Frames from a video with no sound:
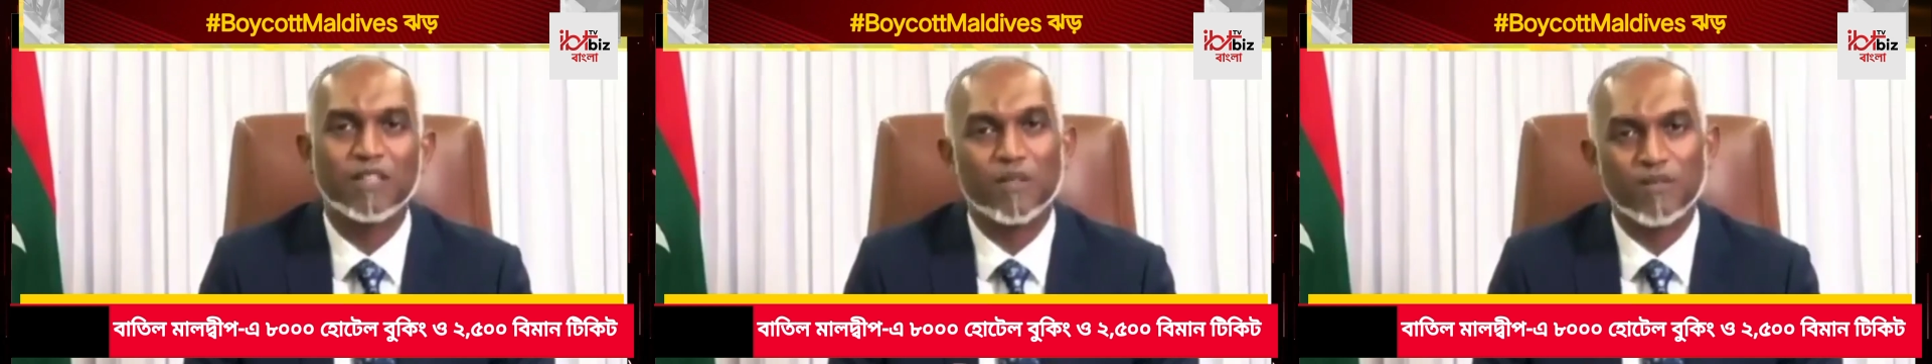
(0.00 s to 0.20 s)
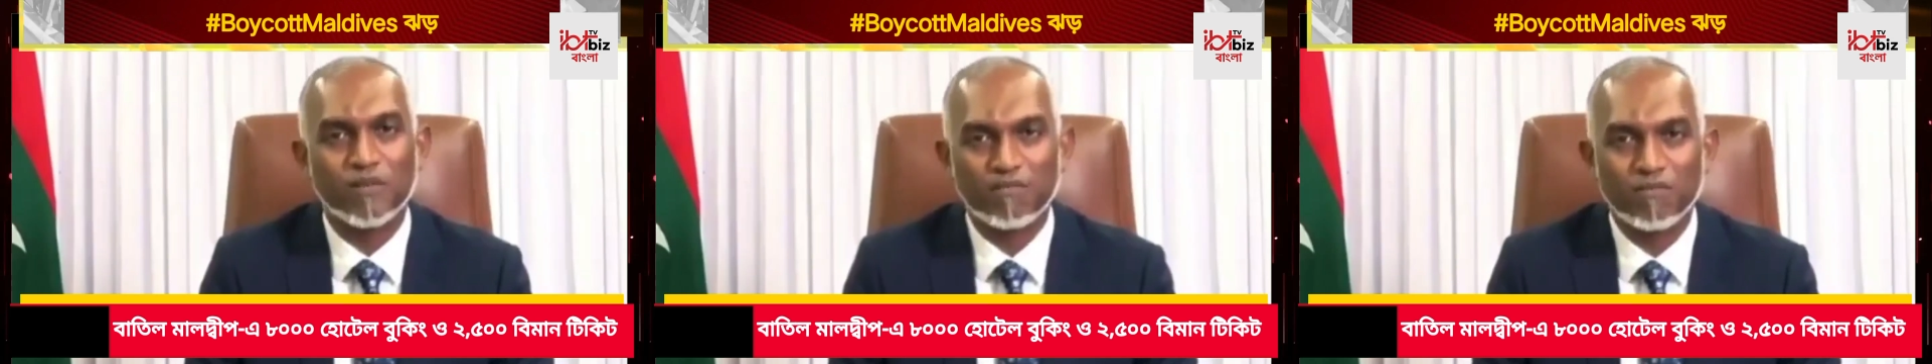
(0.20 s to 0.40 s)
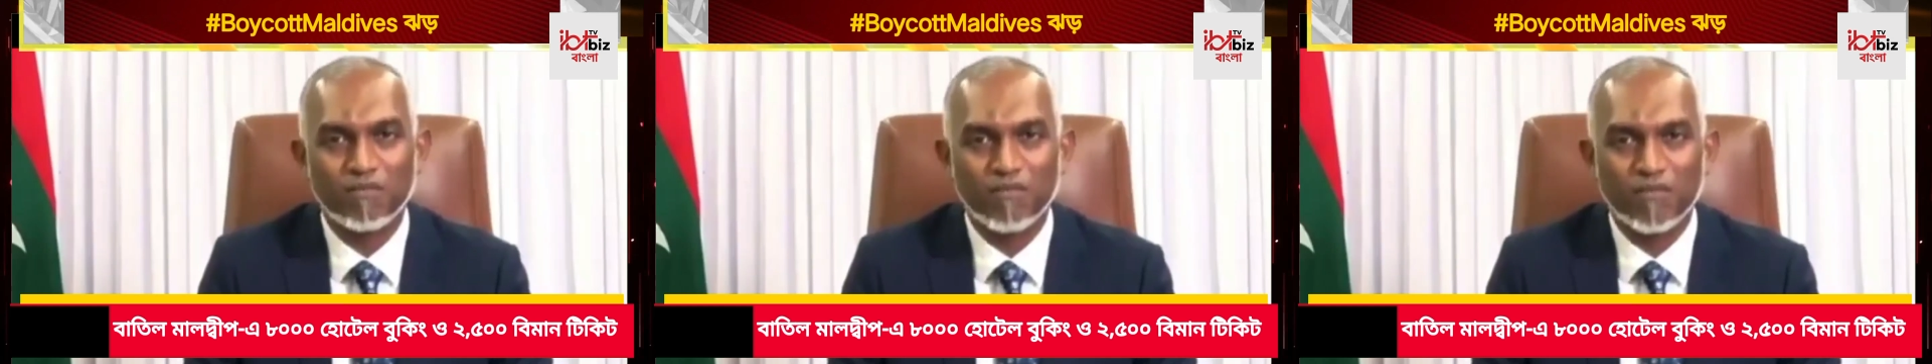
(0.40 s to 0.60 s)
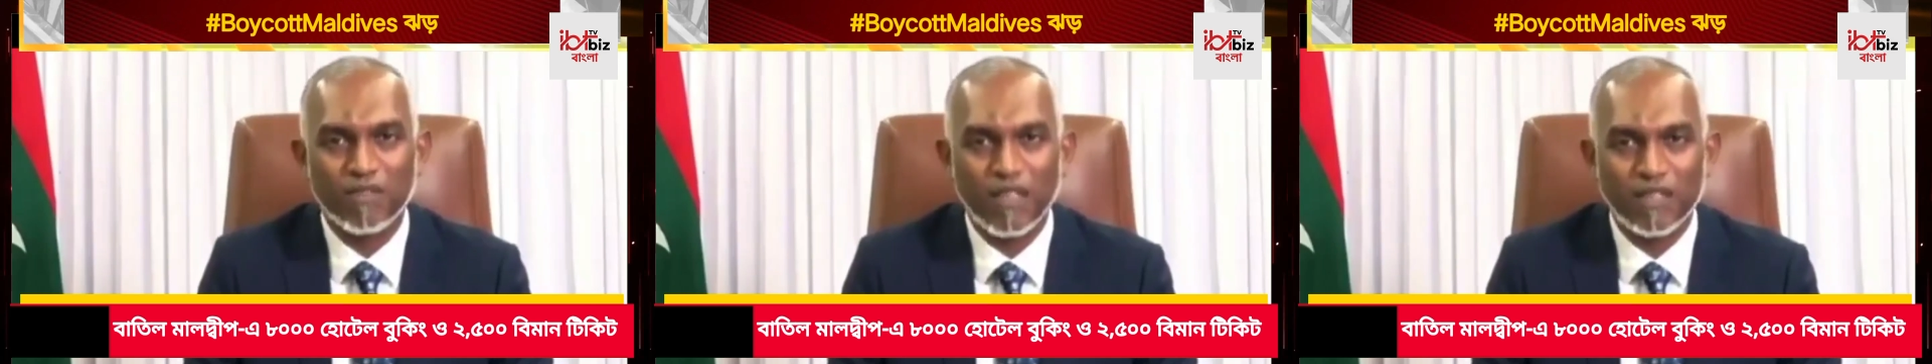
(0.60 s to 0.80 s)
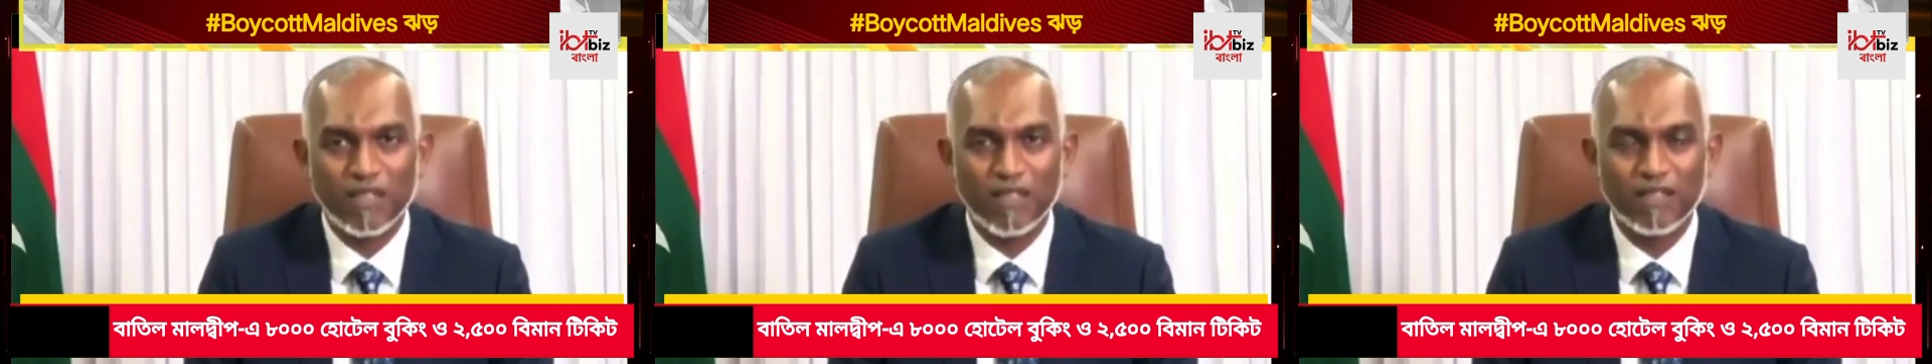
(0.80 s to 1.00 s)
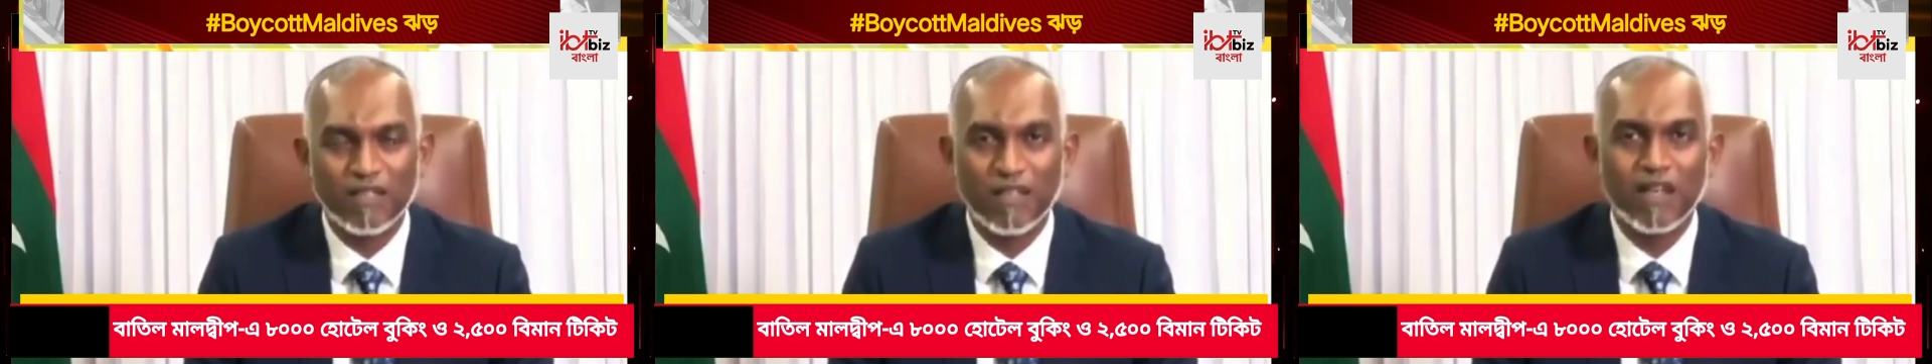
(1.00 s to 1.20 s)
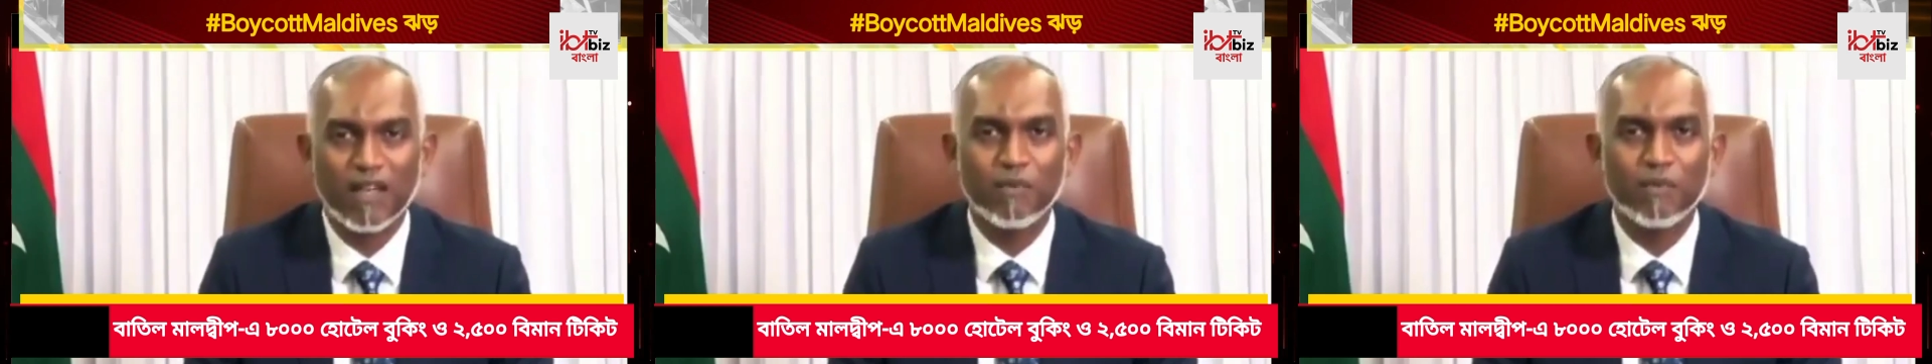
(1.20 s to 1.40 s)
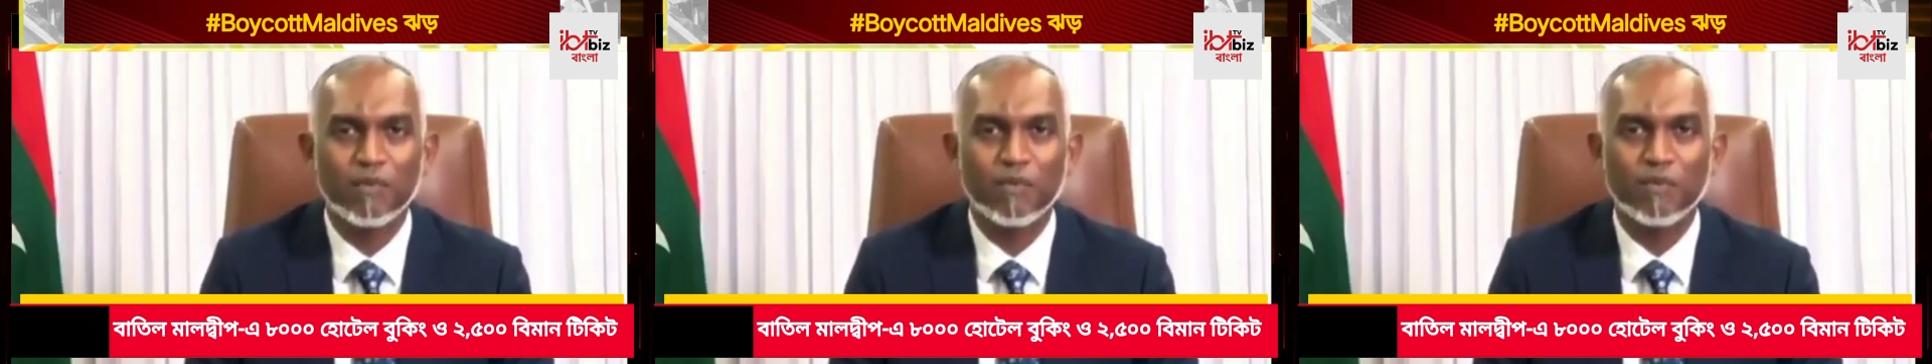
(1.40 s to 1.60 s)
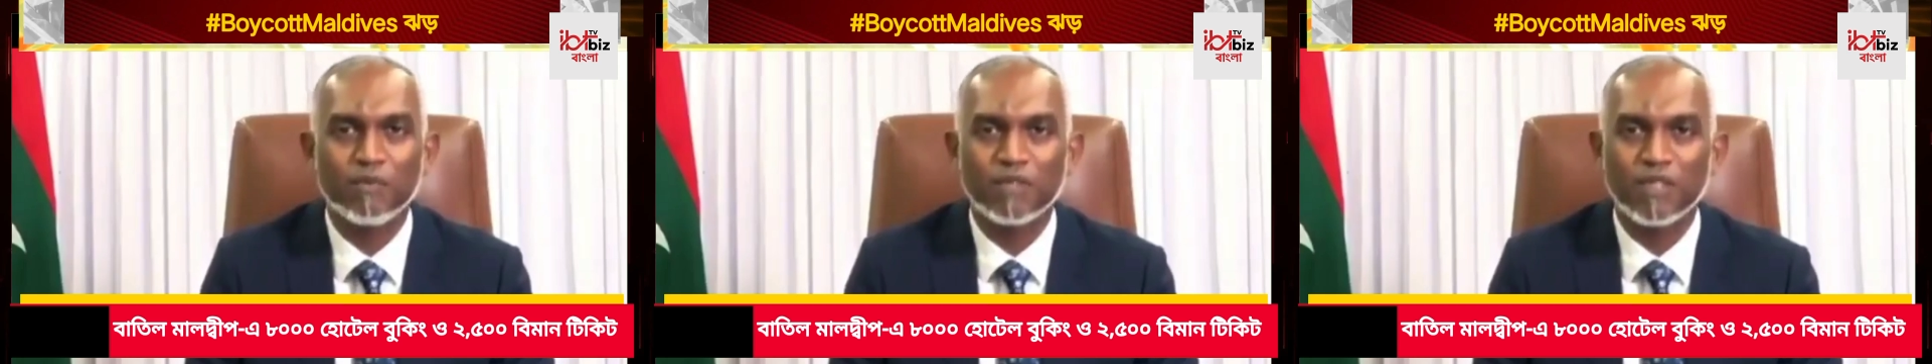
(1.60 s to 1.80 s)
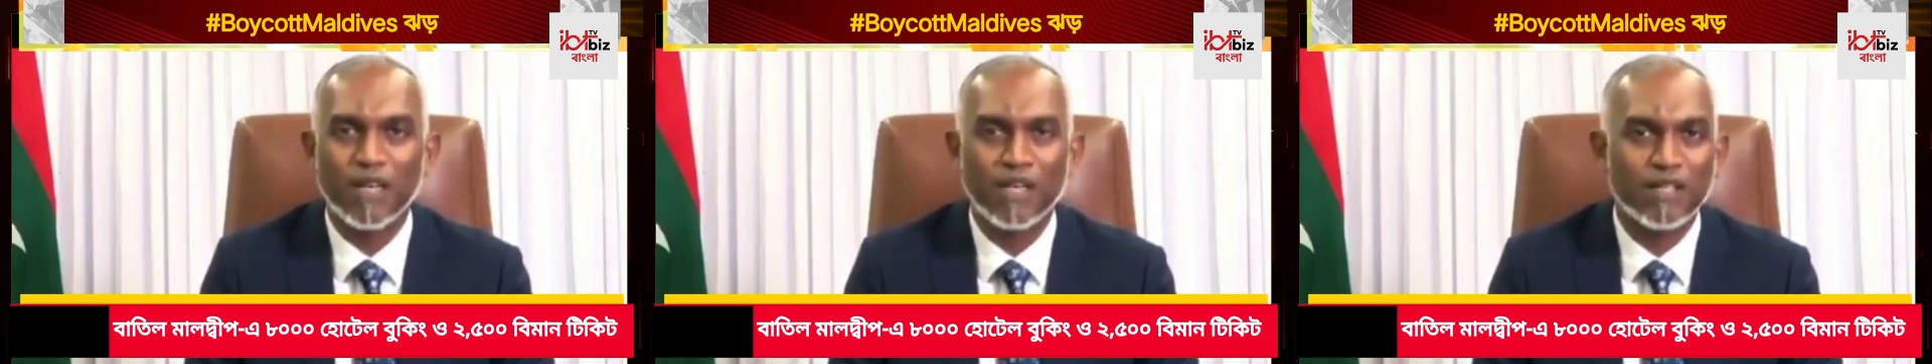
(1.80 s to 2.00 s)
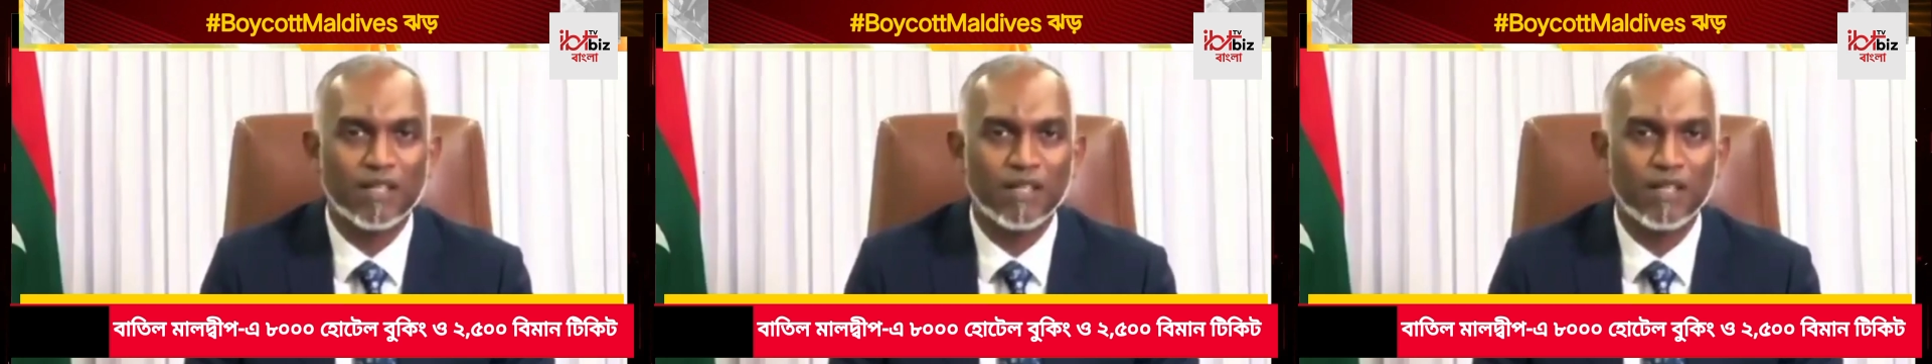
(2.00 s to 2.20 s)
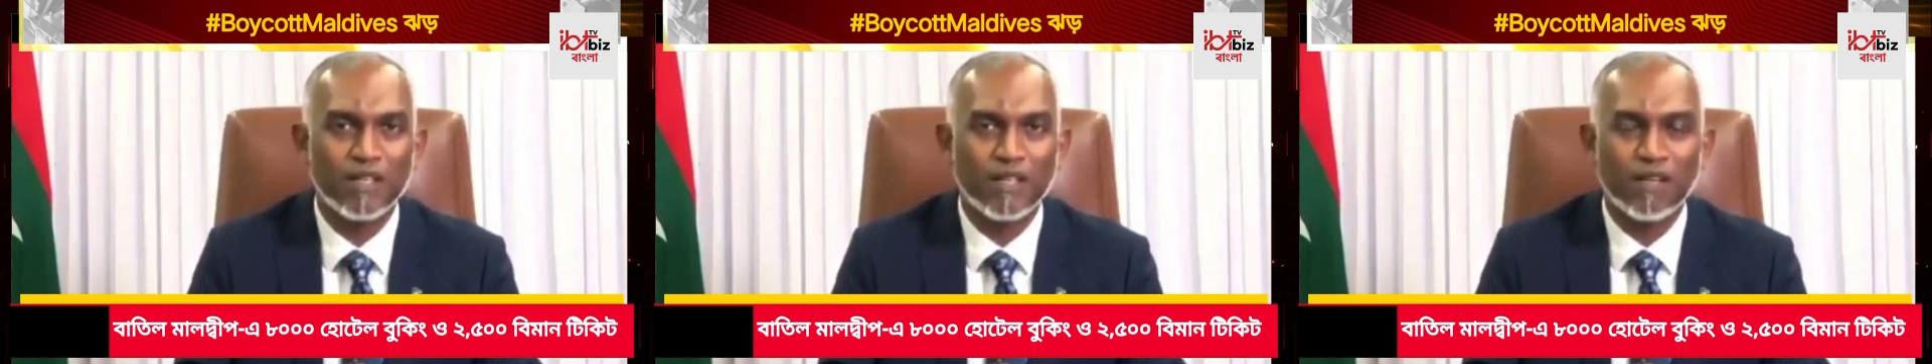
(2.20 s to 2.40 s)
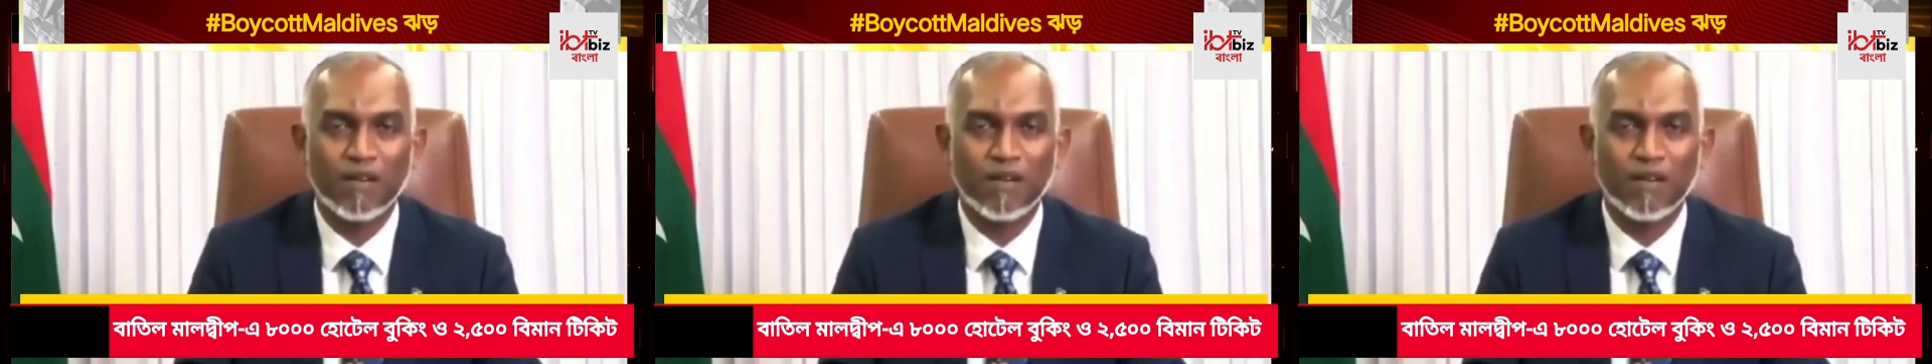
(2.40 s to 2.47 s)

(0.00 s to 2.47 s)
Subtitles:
So that's it. And China